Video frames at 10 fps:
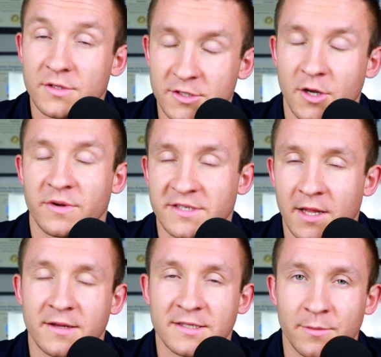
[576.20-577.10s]
So is
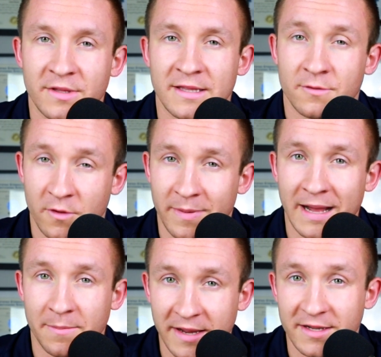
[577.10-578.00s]
telling someone that their low
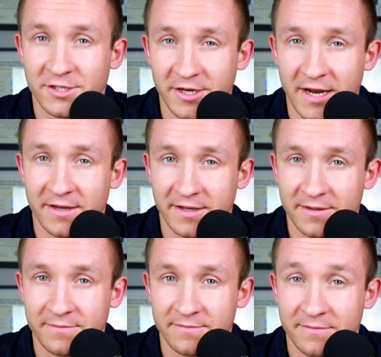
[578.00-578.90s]
back pain is genetic.